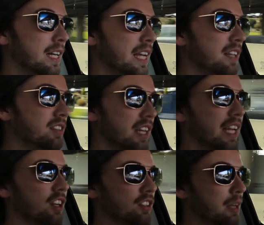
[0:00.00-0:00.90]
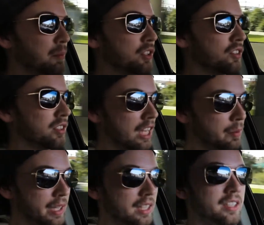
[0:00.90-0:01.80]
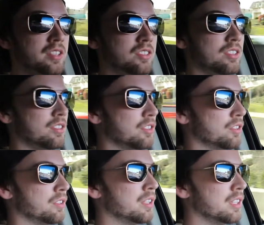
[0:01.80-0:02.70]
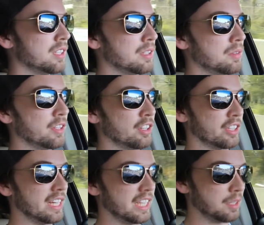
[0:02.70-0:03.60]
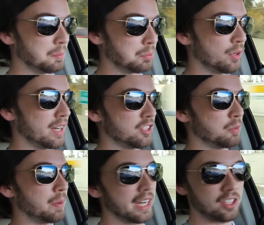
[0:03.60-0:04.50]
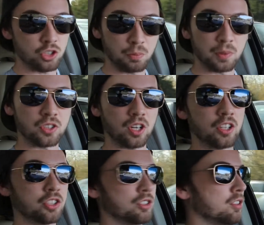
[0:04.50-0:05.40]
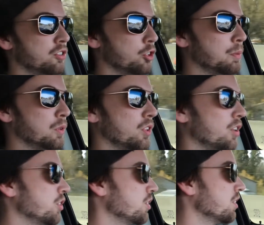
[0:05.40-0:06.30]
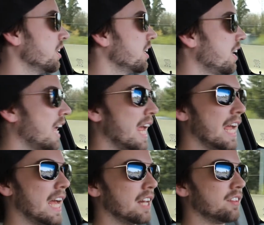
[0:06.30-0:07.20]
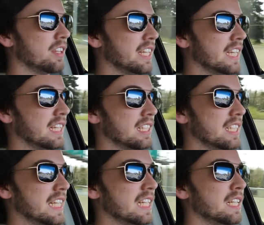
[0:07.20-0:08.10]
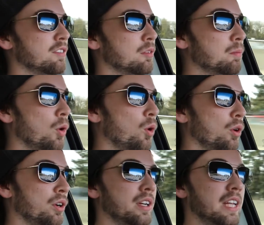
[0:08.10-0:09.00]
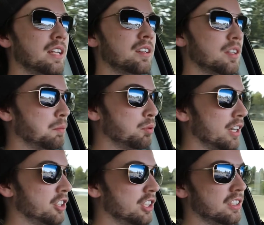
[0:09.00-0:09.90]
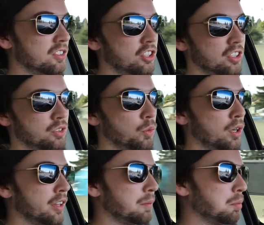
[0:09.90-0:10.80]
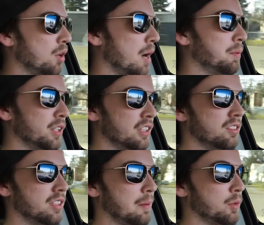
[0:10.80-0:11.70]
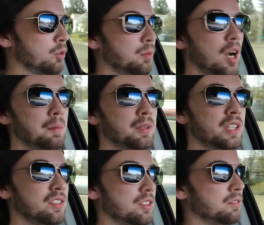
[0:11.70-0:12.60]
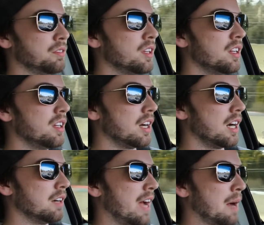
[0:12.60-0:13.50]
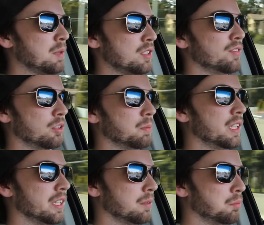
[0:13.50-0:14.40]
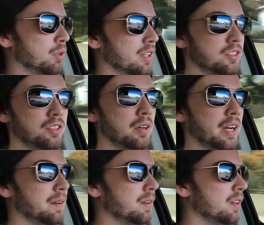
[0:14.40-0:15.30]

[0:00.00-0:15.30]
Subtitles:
intake air temperatures coming into the cylinder, they're getting compressed by a supercharger or a turbocharger, and they get heated even more in compression. It's just one of the properties, chemical properties of atmosphere being compressed, right?